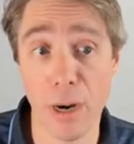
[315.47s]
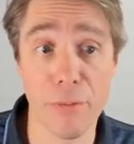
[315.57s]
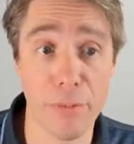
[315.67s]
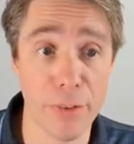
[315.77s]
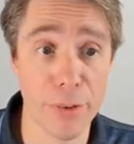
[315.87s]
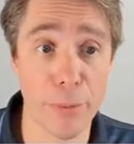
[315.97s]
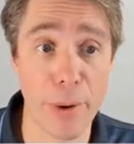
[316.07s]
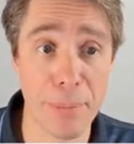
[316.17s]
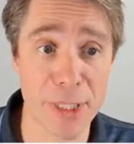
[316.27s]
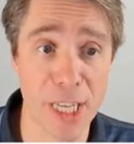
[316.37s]
of the
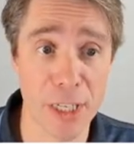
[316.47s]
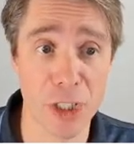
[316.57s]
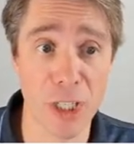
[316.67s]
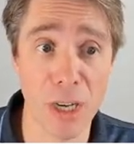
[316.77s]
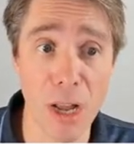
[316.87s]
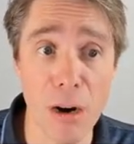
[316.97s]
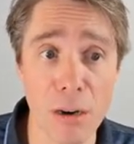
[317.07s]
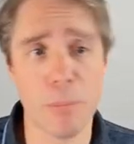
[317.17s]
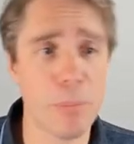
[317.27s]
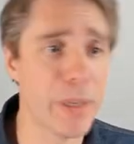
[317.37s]
reputation log,